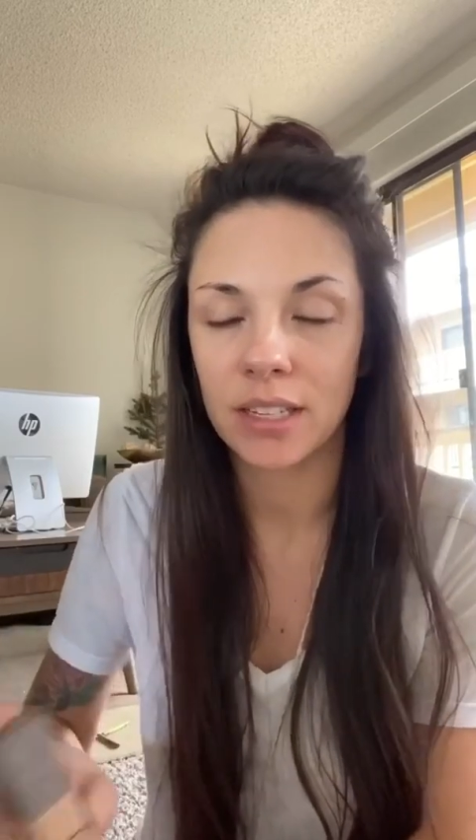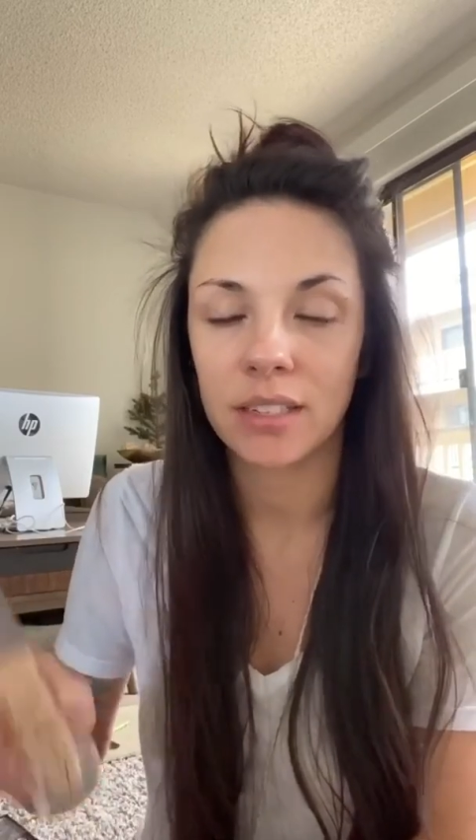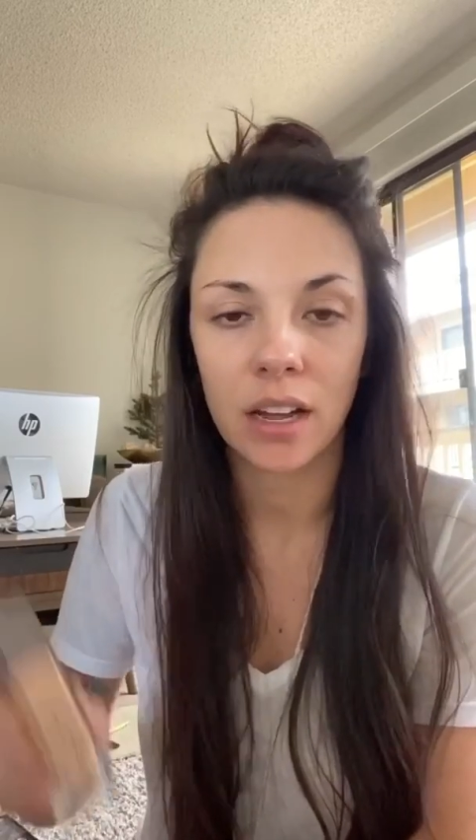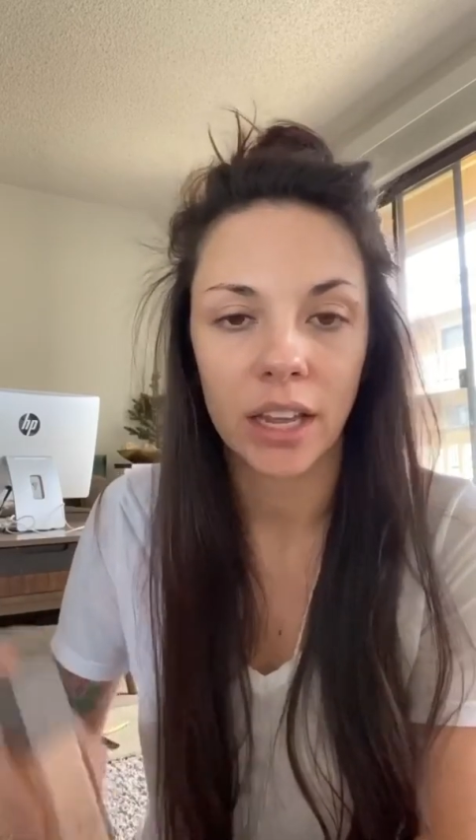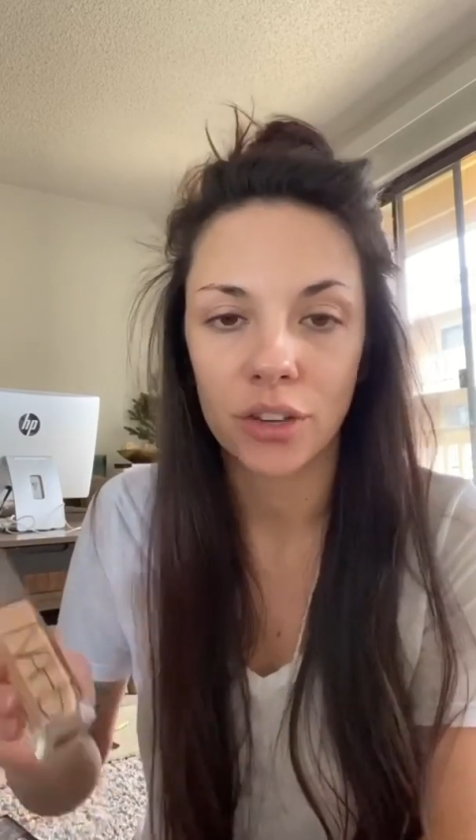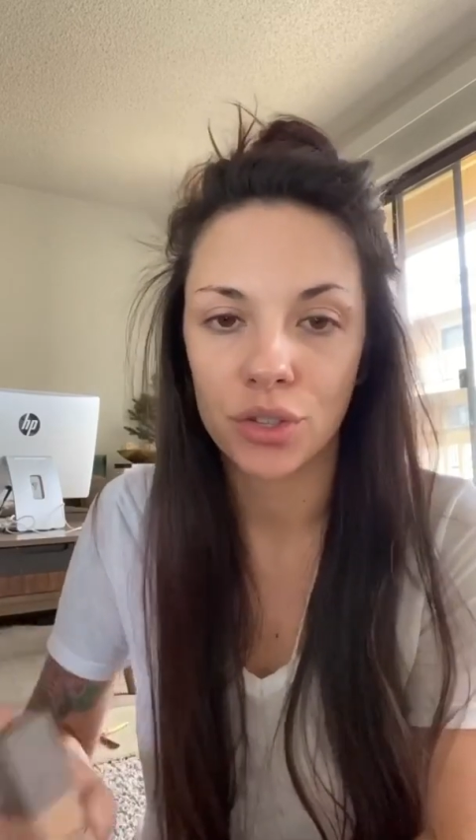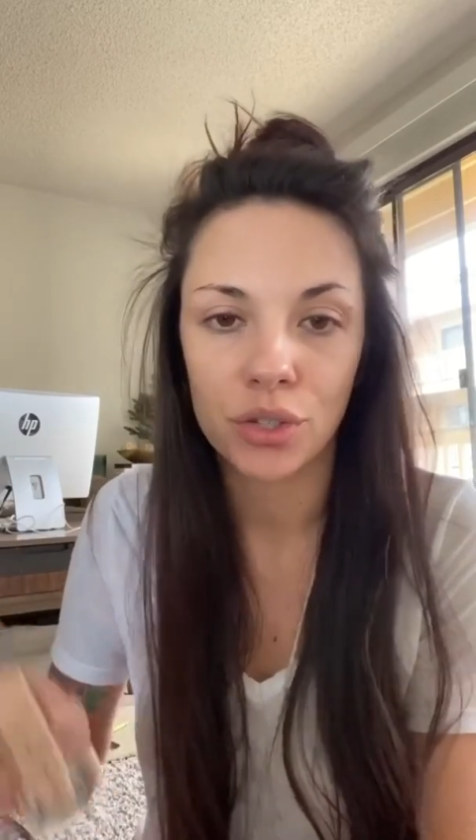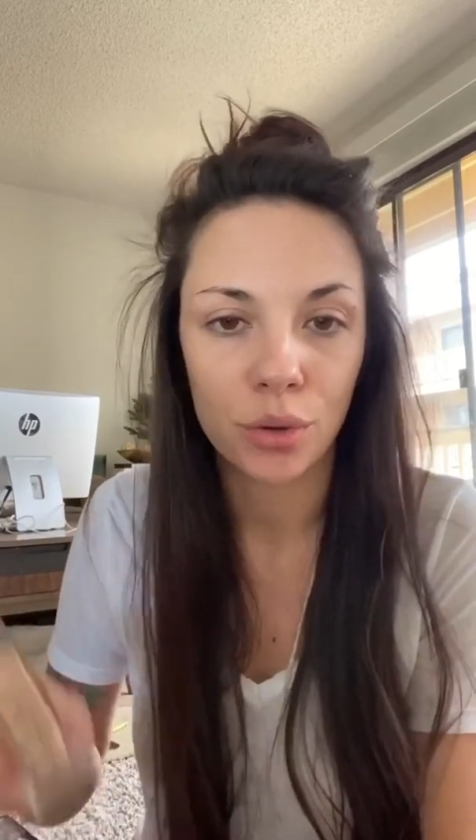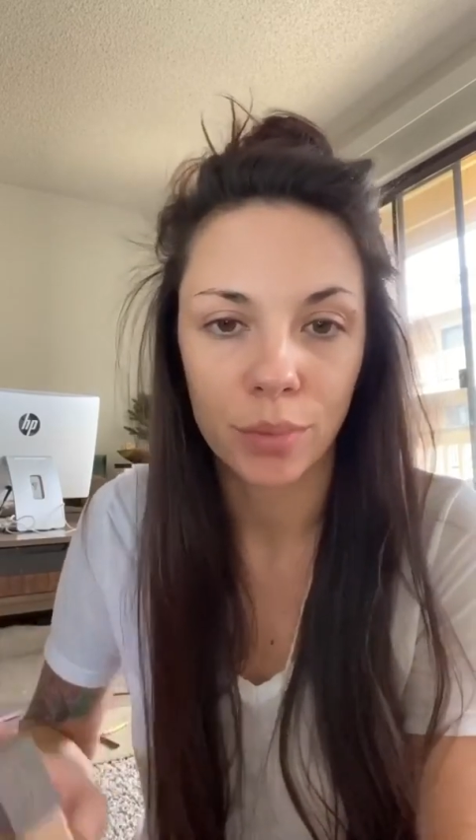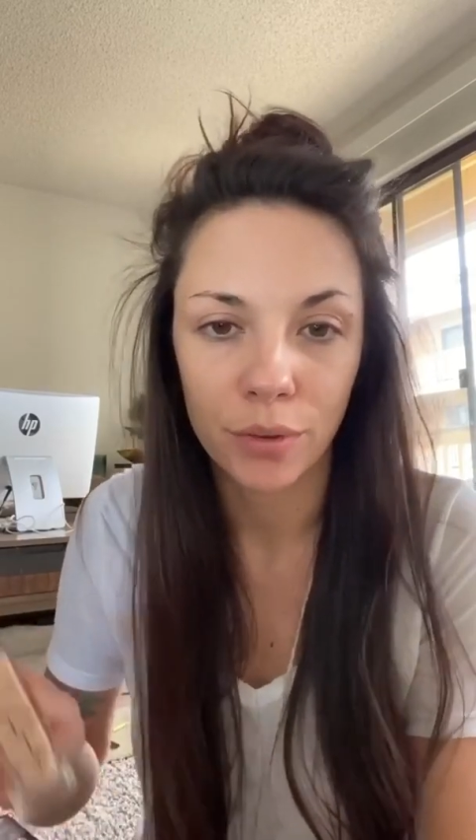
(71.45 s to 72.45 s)
It's not like
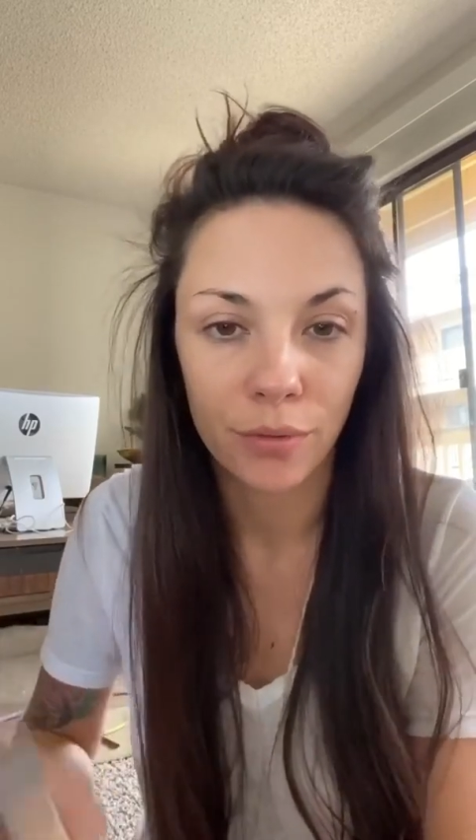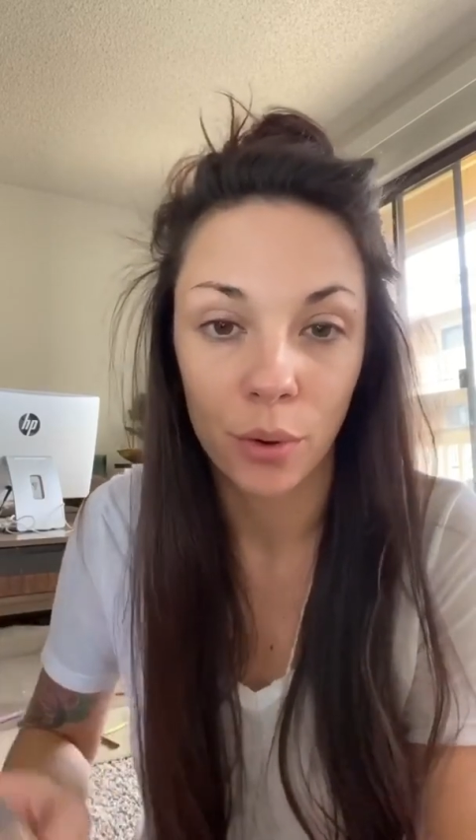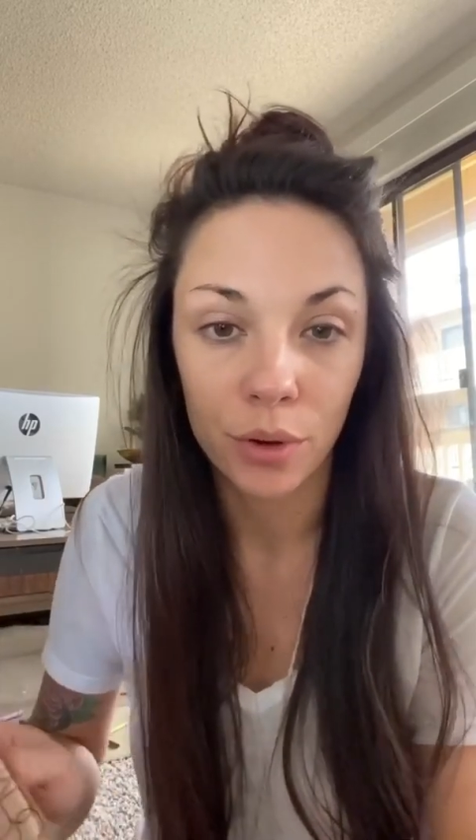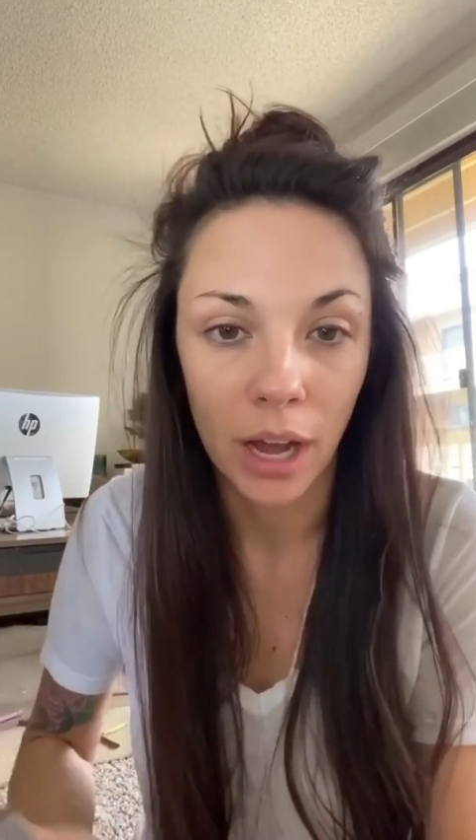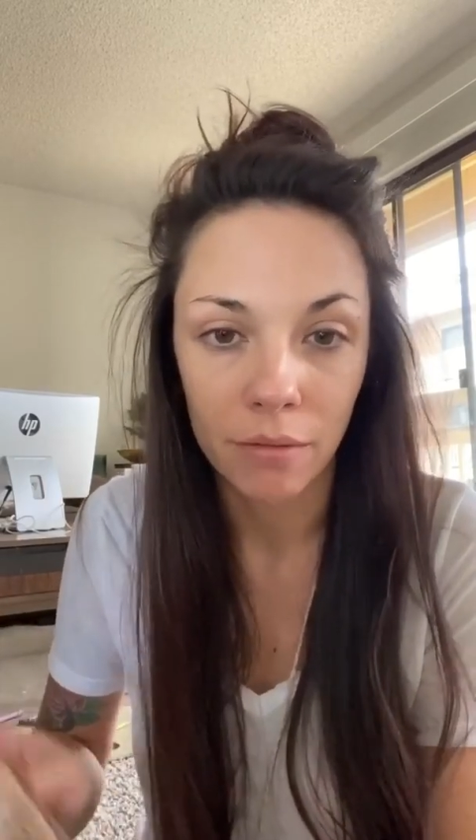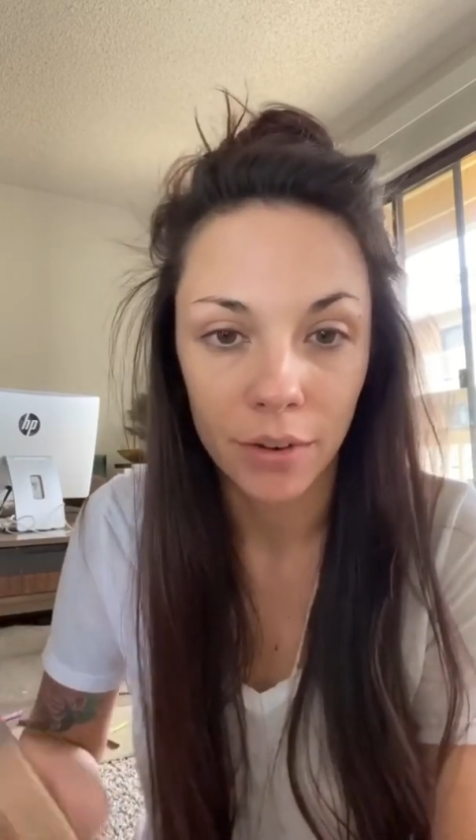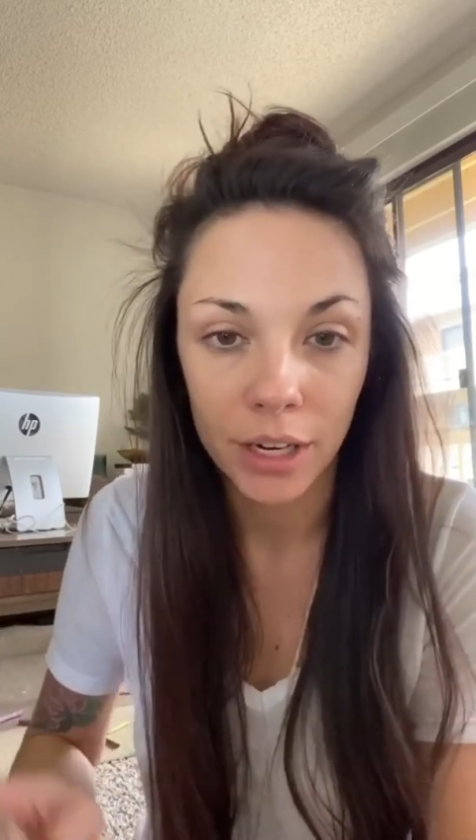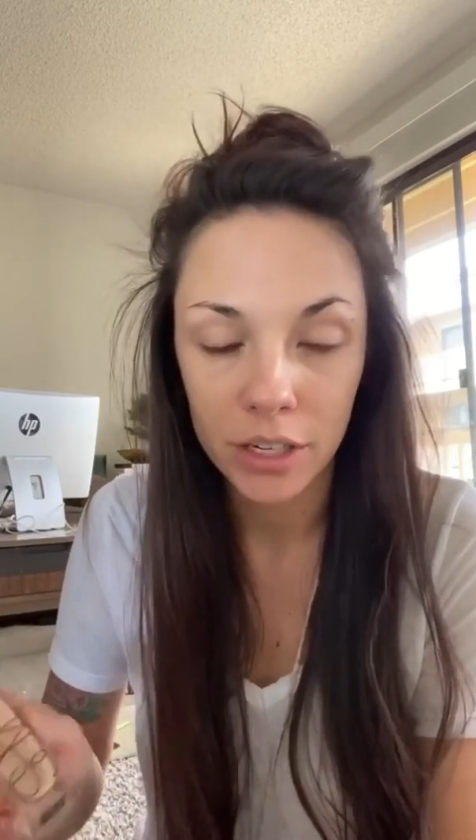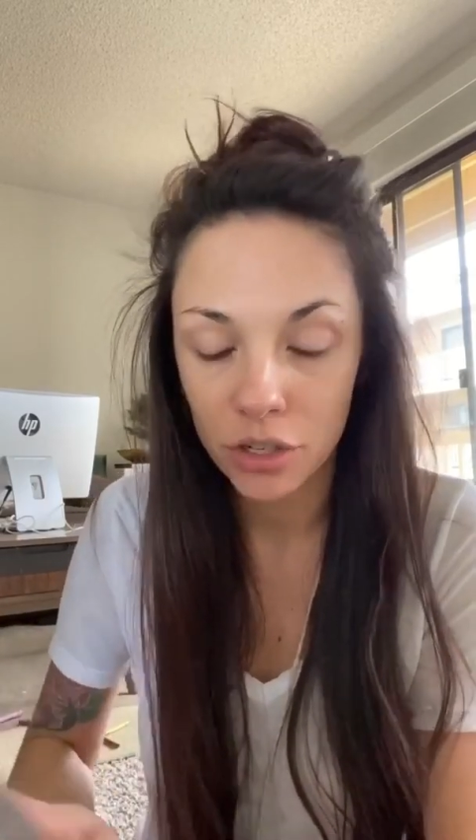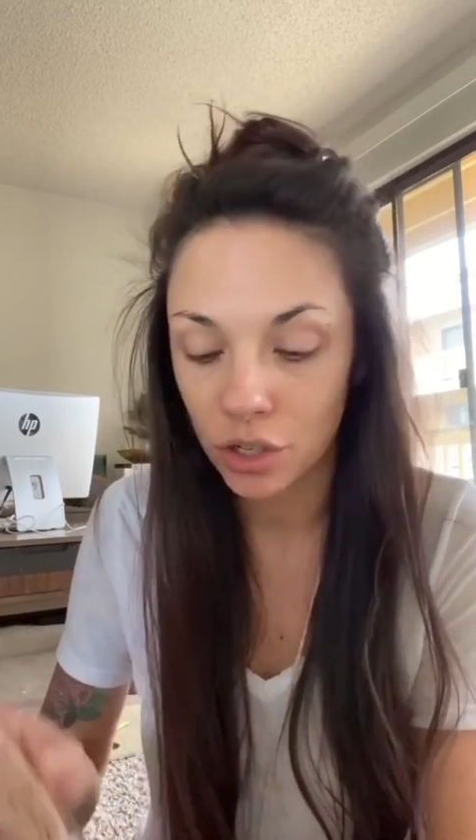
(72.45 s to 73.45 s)
super full
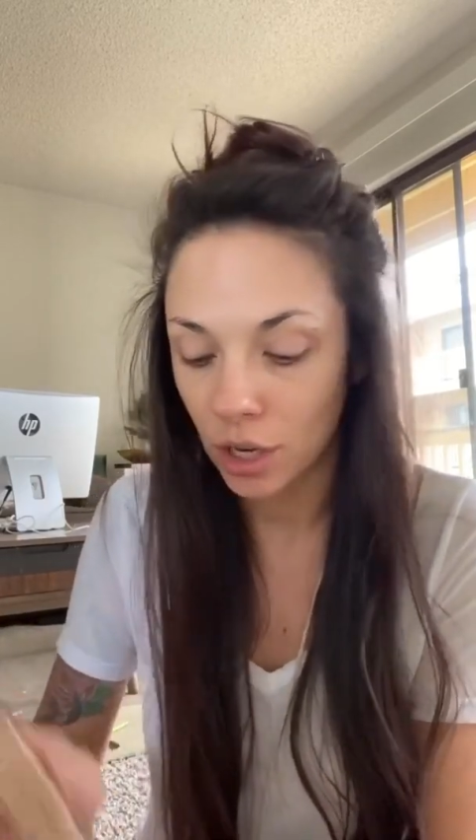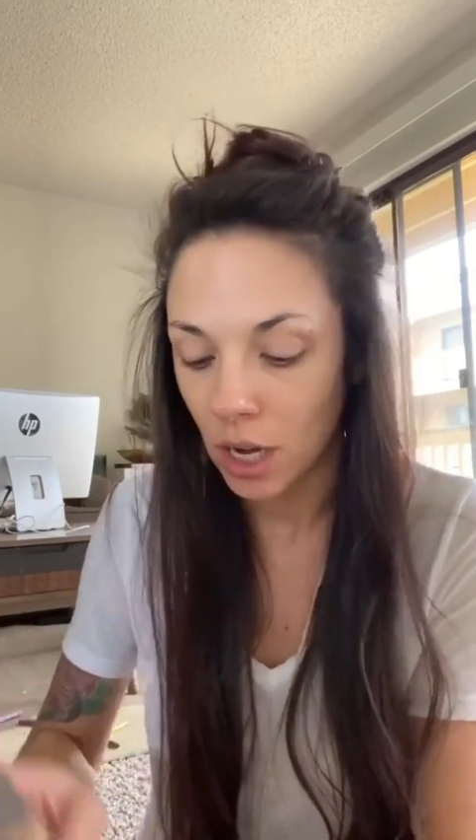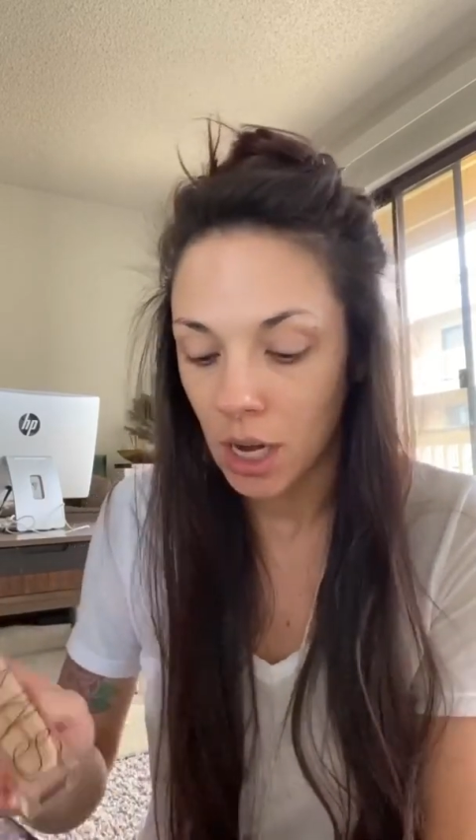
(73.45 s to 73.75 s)
coverage,